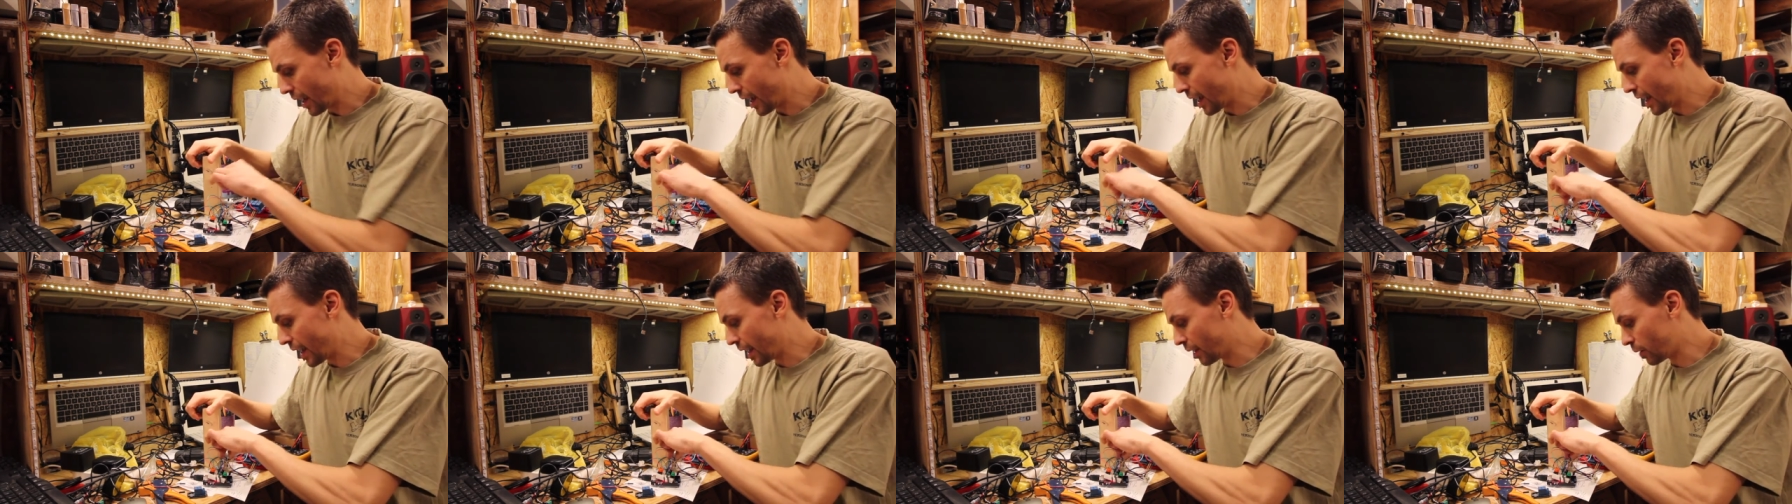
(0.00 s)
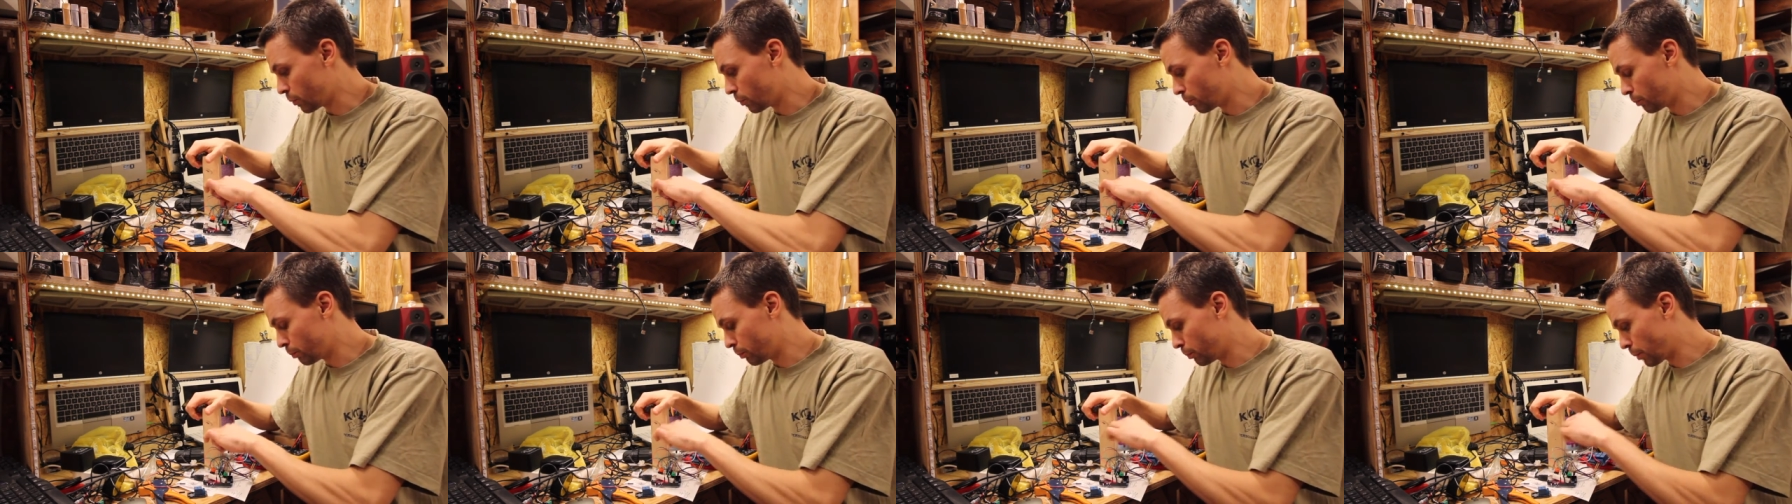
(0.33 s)

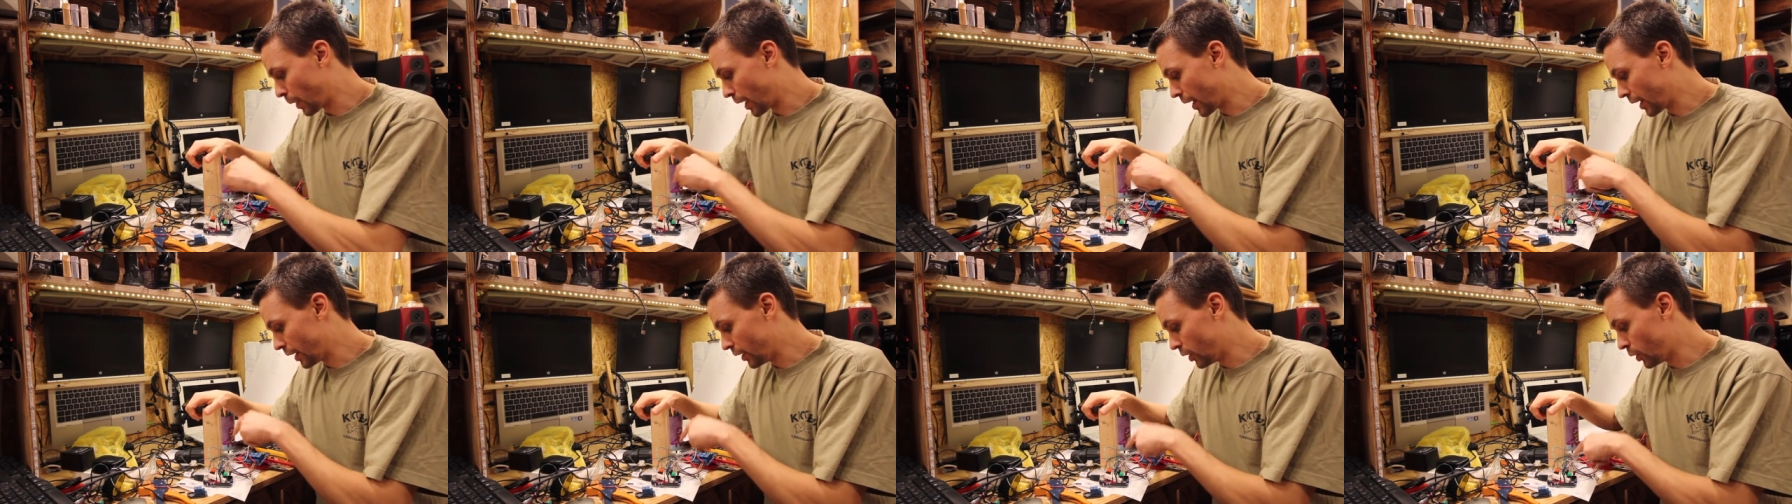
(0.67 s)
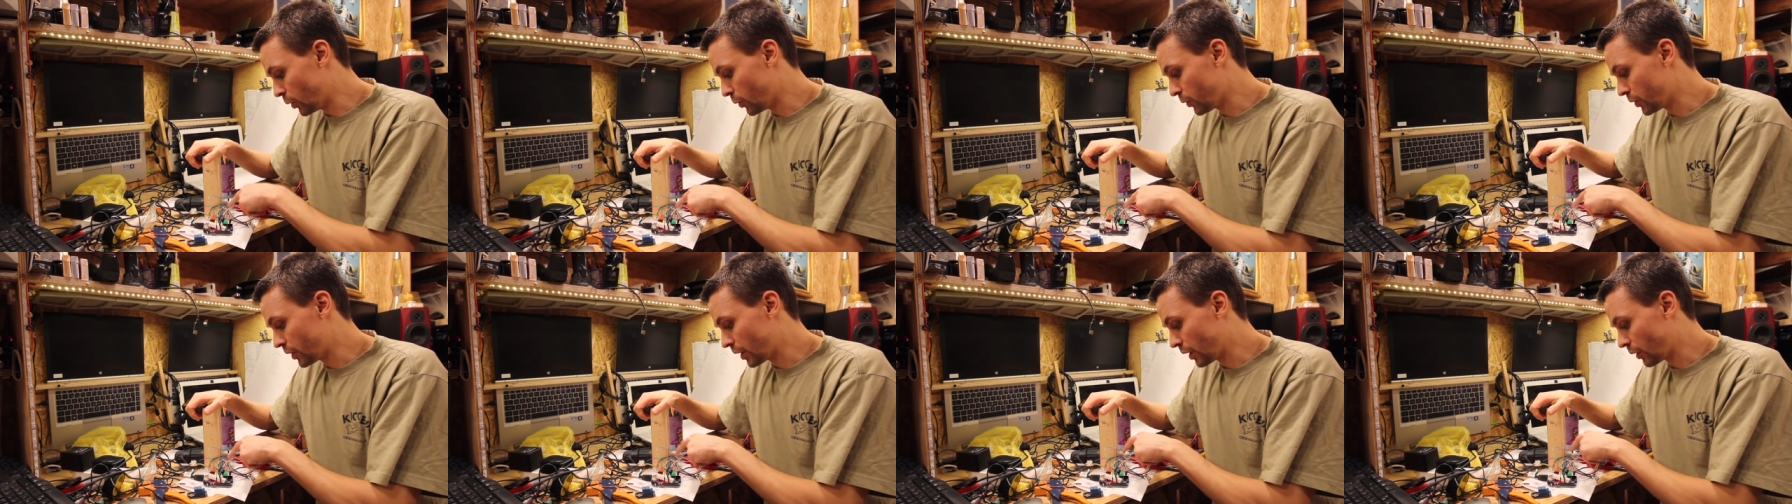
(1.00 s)
And by
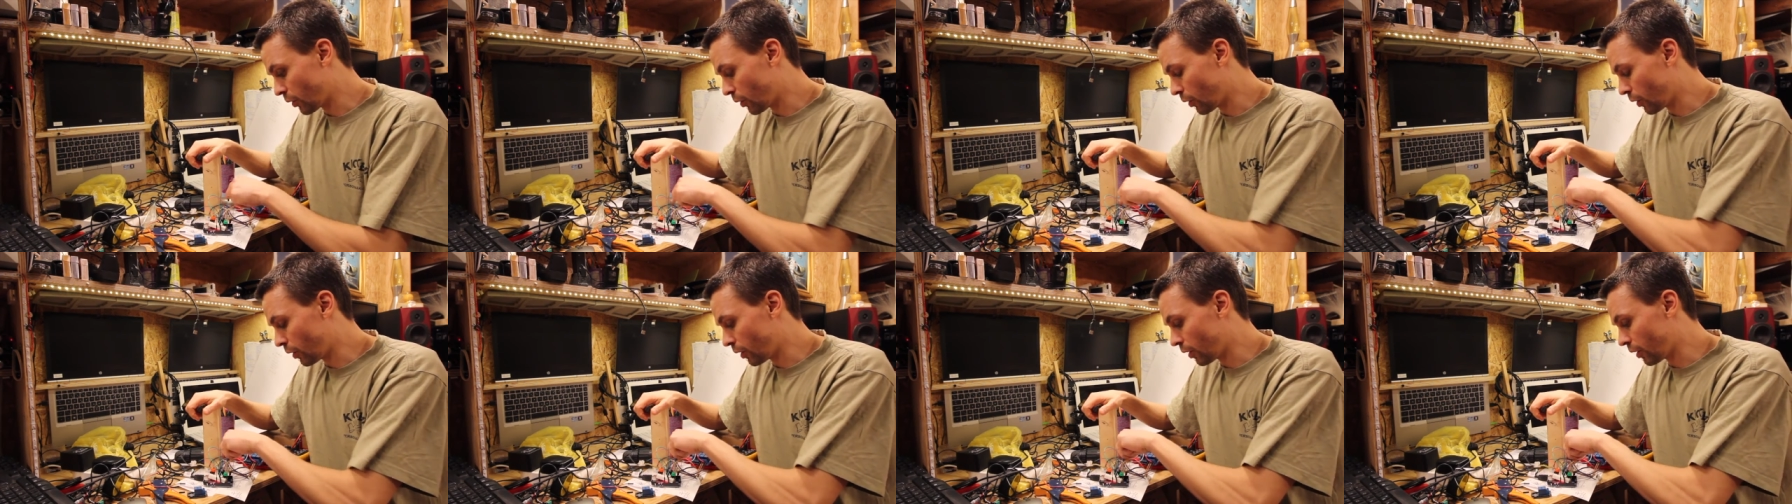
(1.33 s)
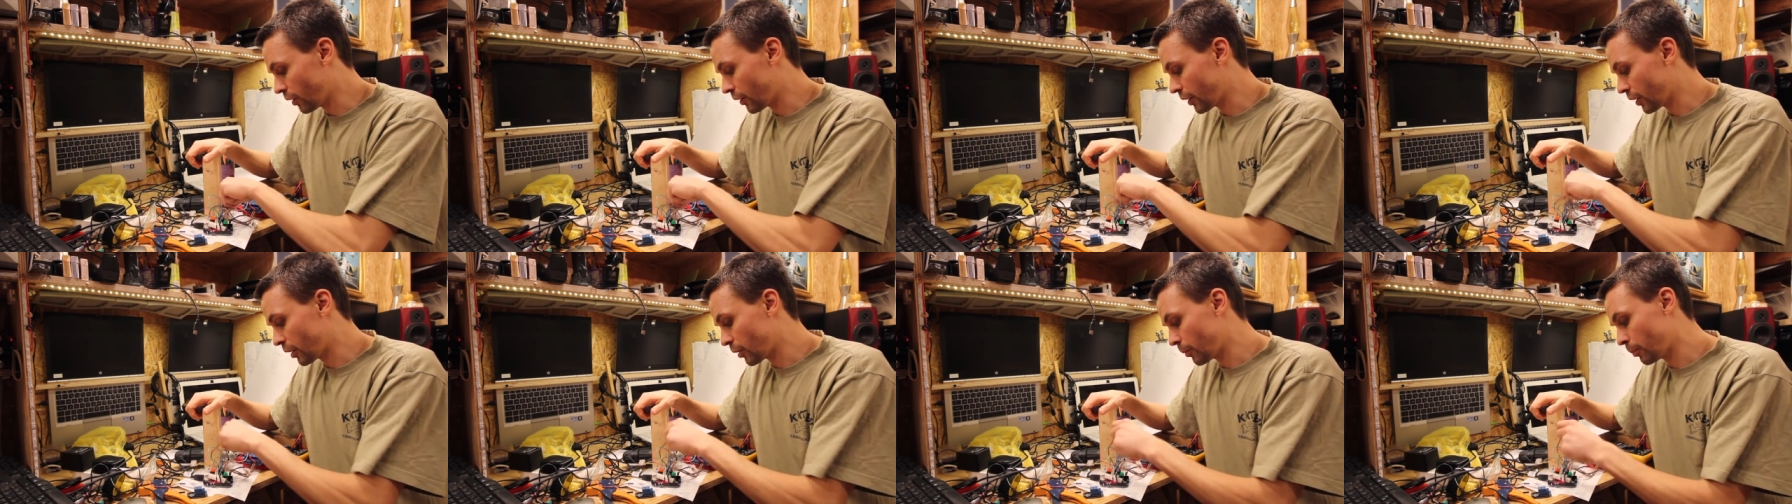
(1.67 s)
using
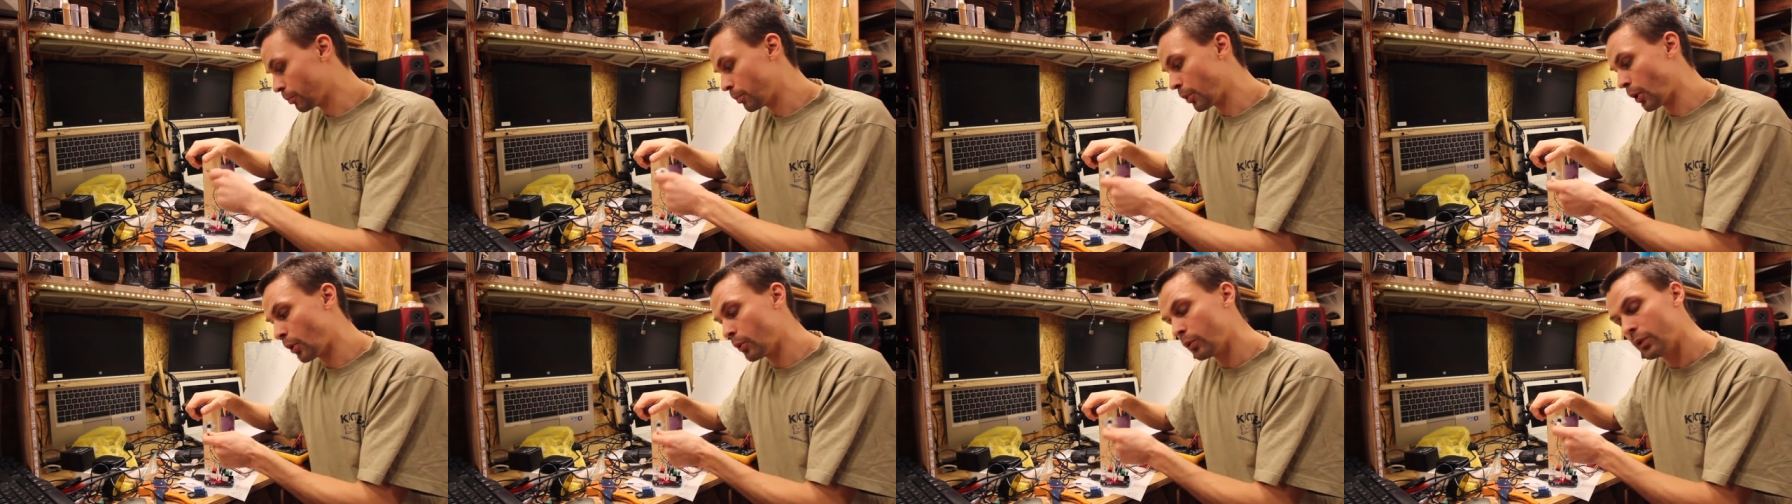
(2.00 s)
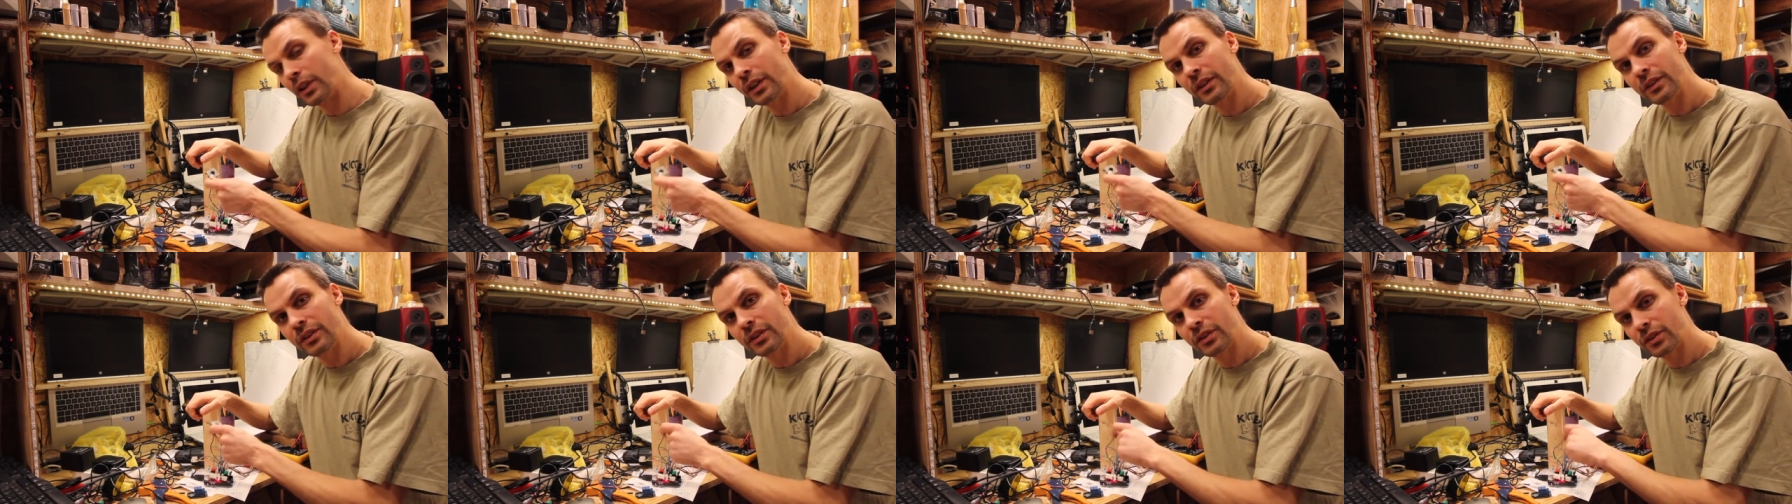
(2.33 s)
all the
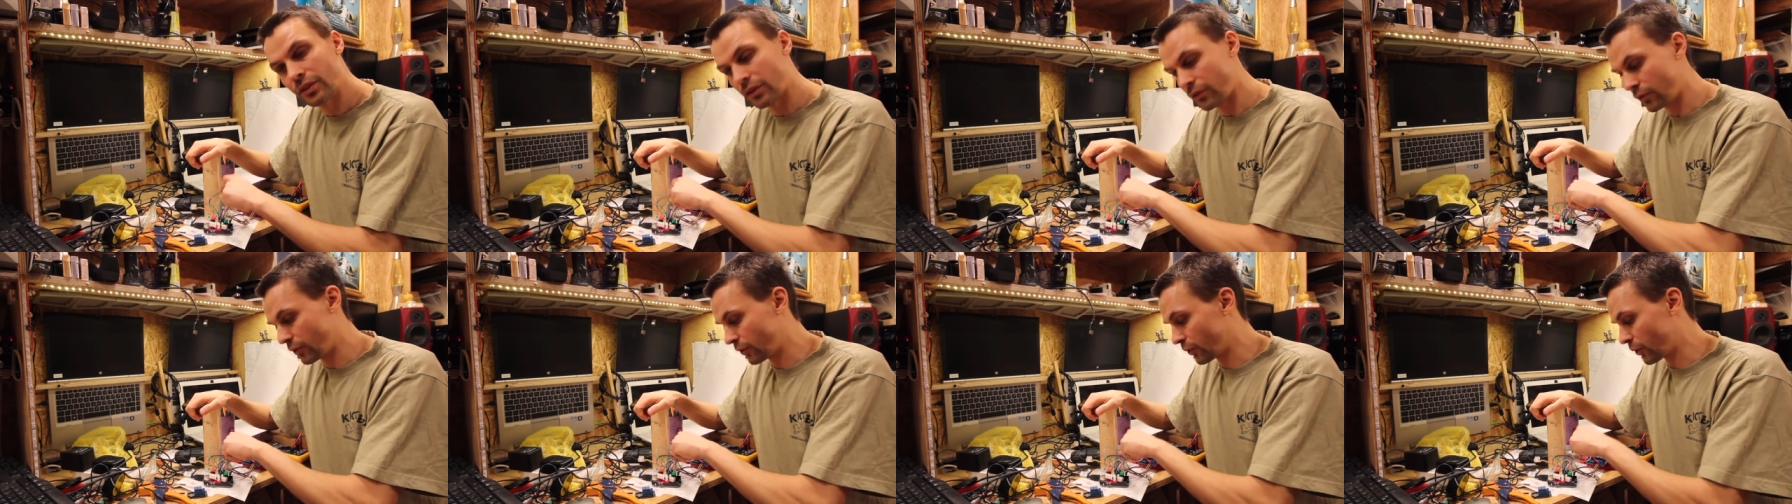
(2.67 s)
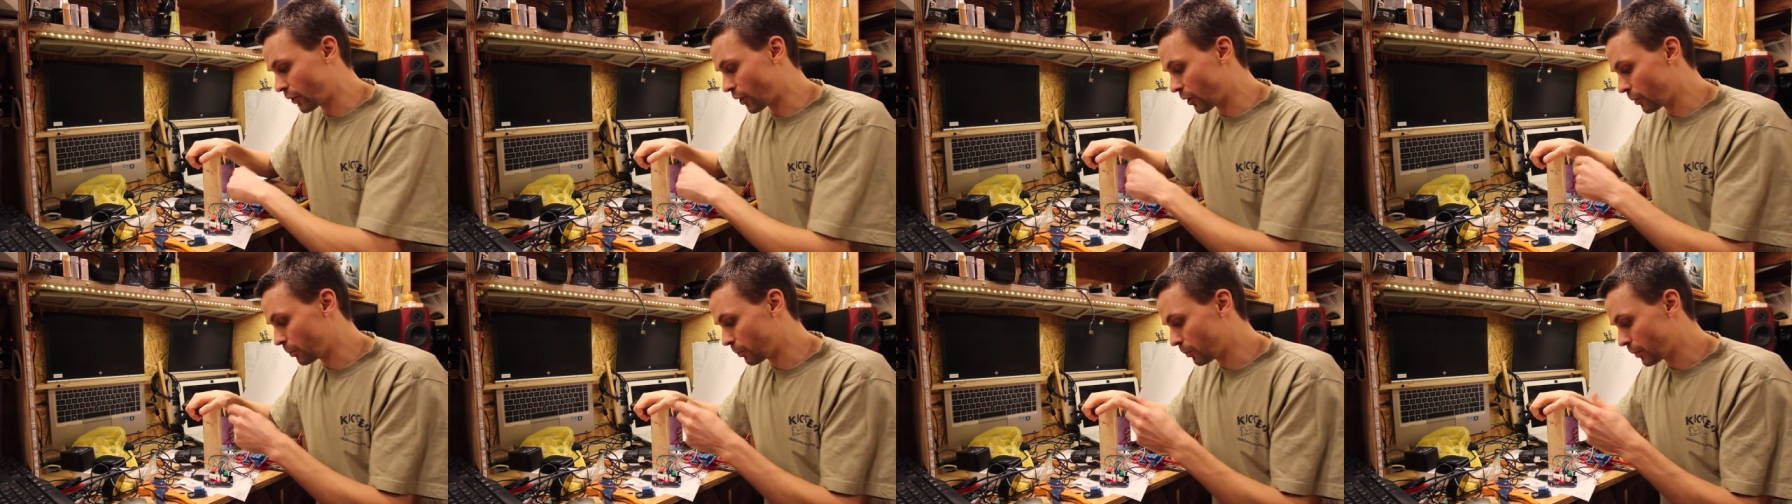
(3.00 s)
components
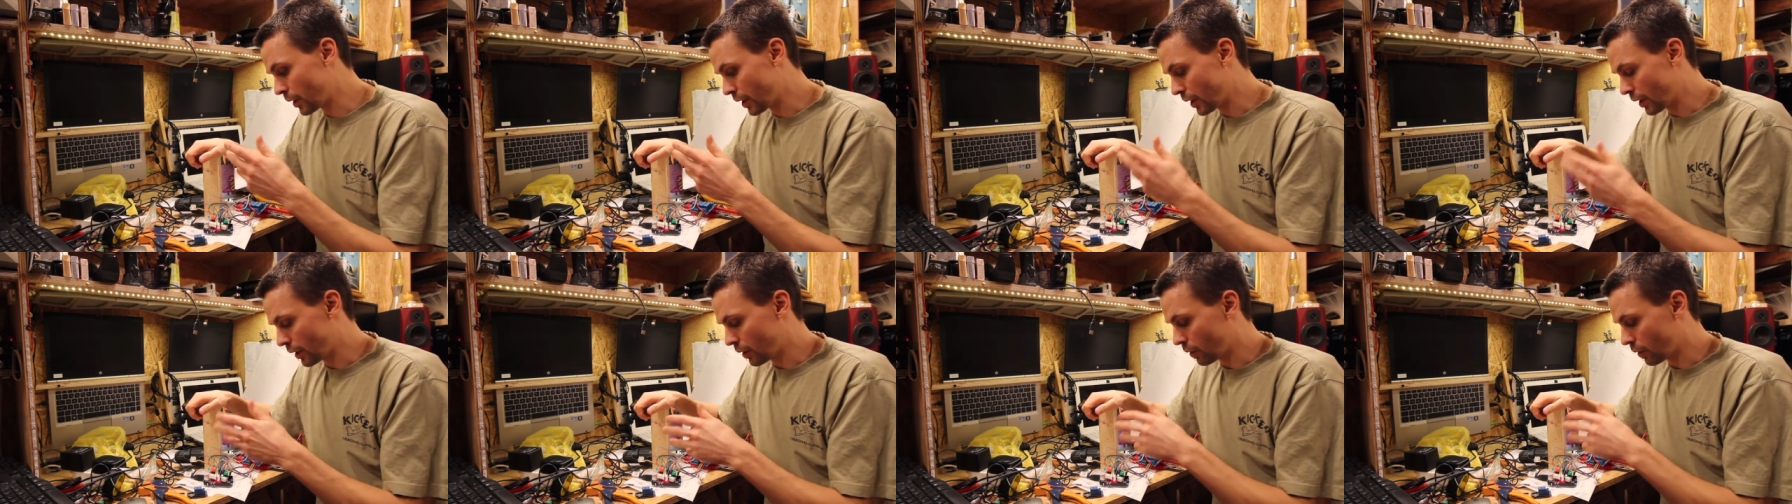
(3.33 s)
from,